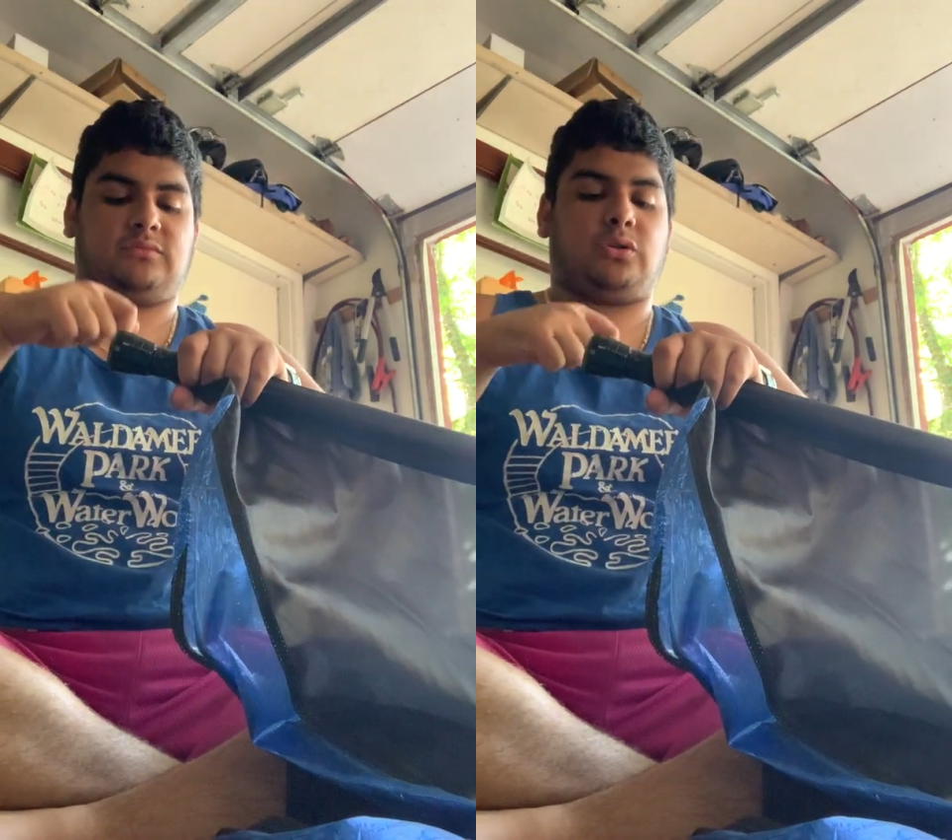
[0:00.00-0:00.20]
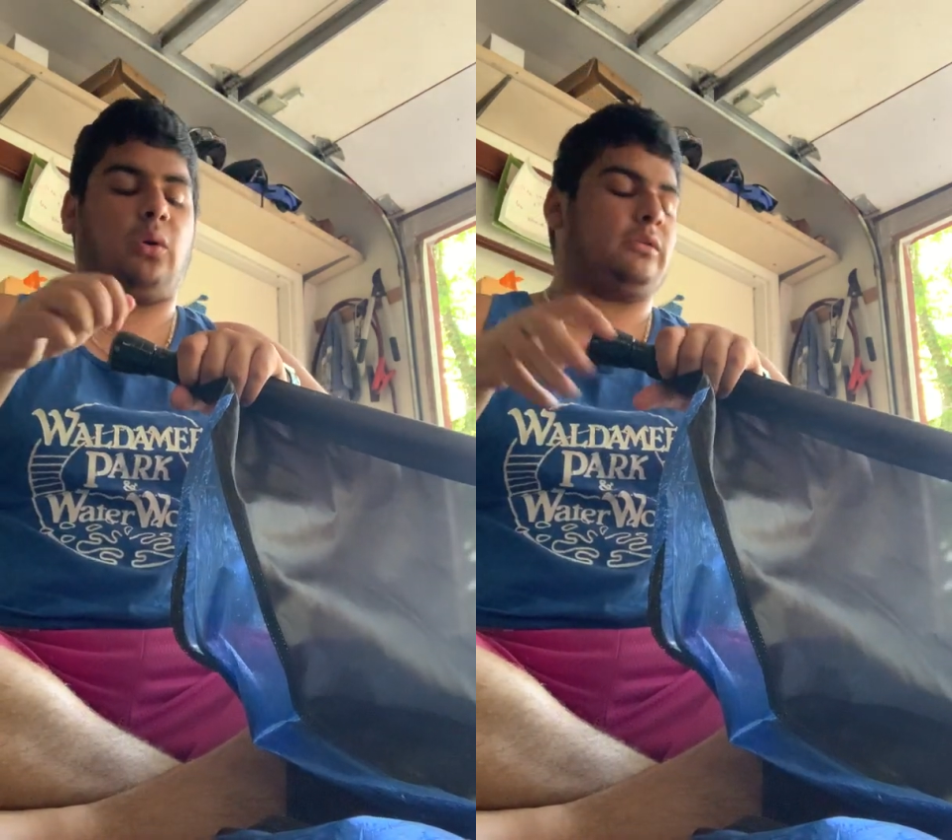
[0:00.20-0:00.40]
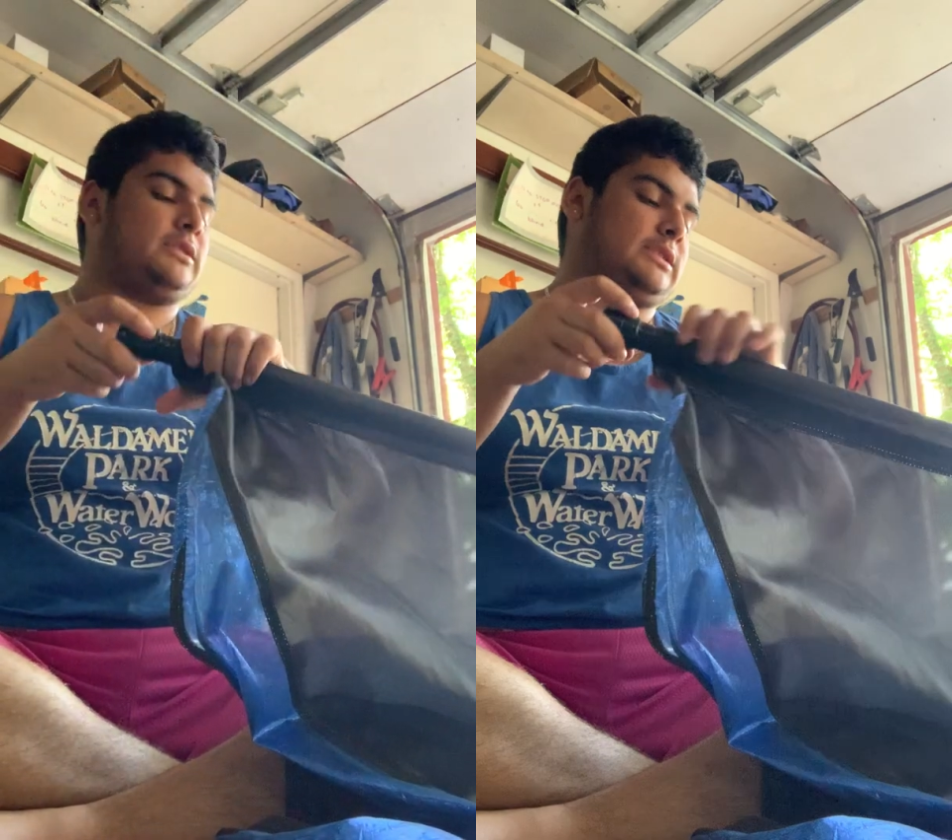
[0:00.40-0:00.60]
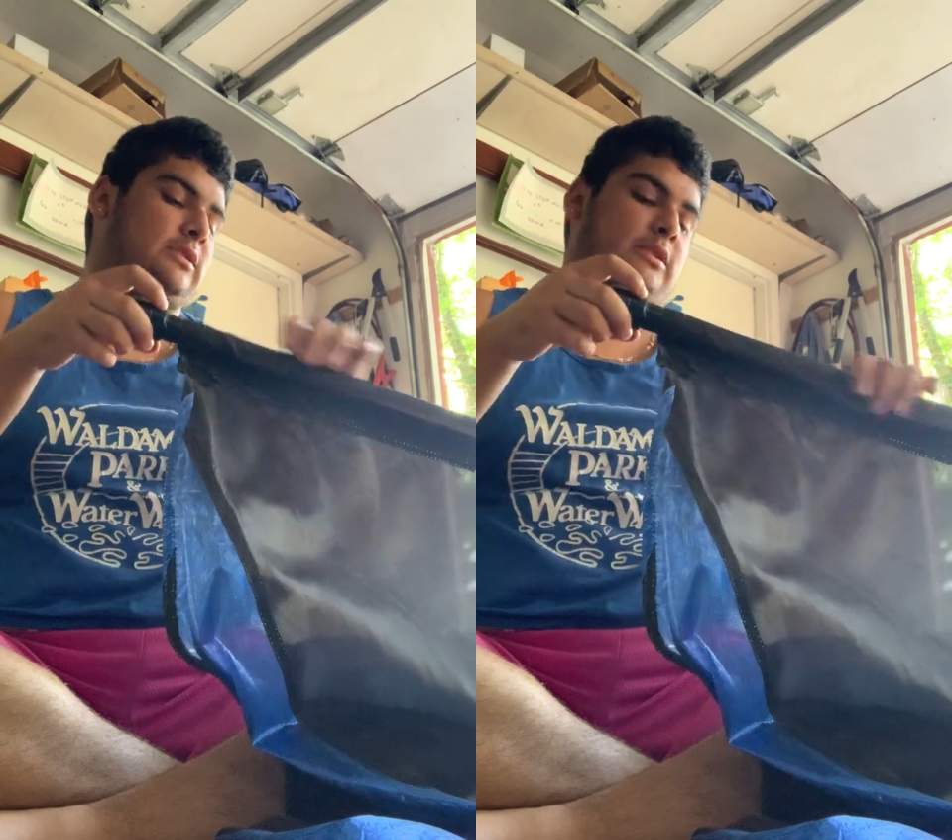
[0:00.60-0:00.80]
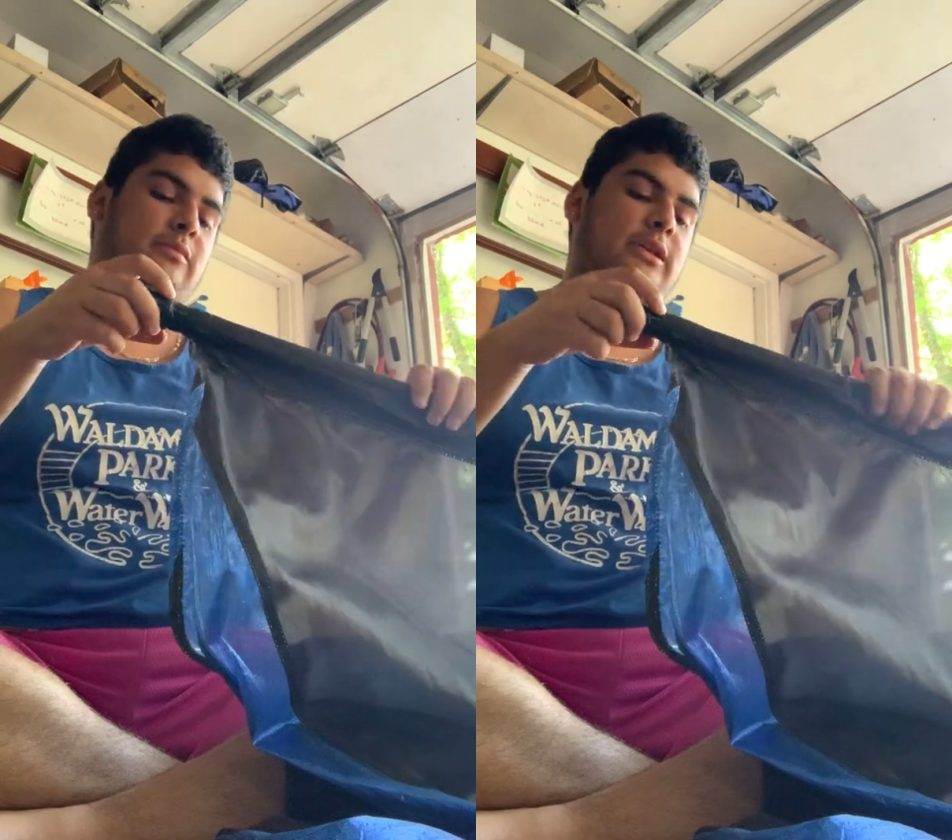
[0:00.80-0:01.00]
holds the
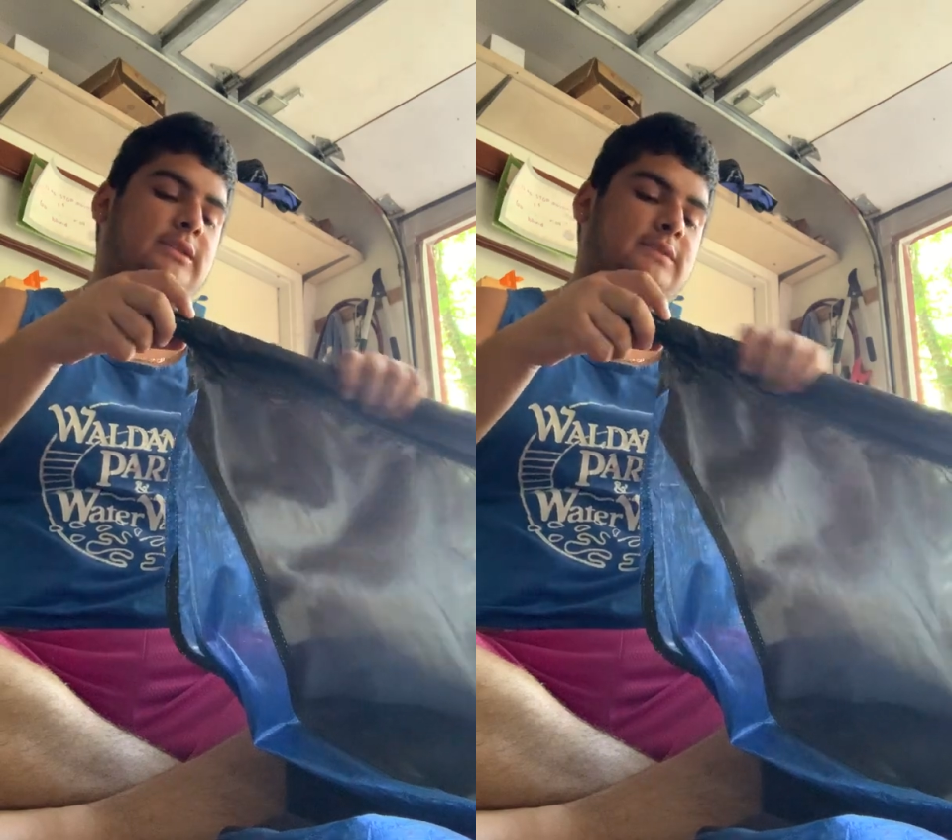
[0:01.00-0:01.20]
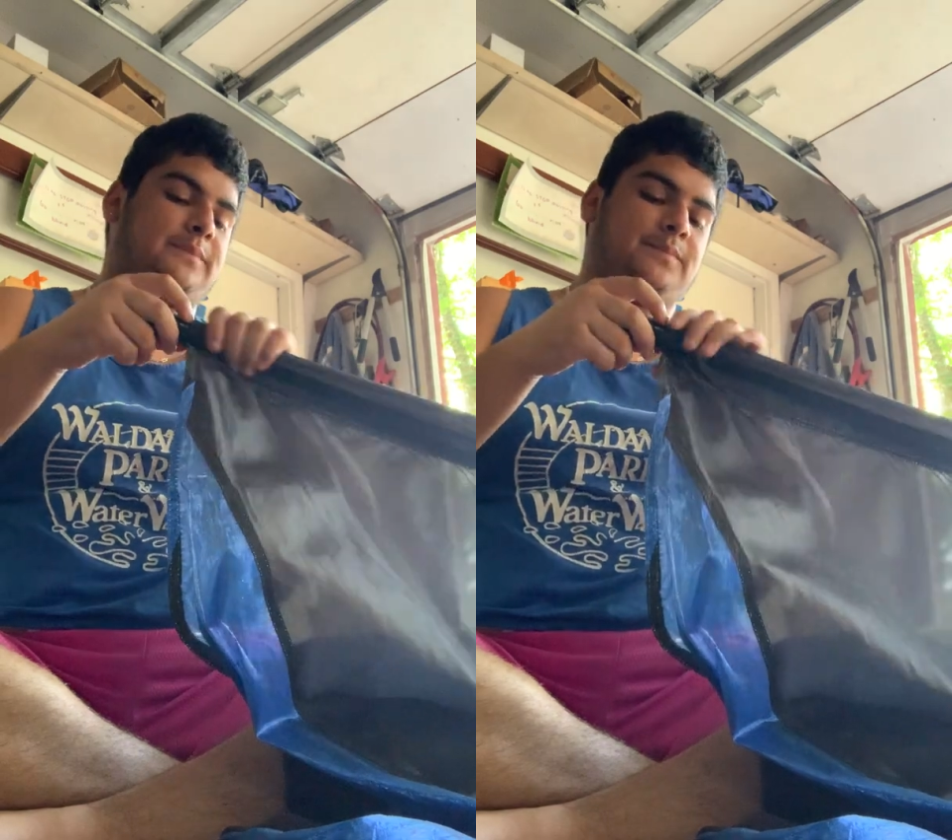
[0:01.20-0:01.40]
silk in place.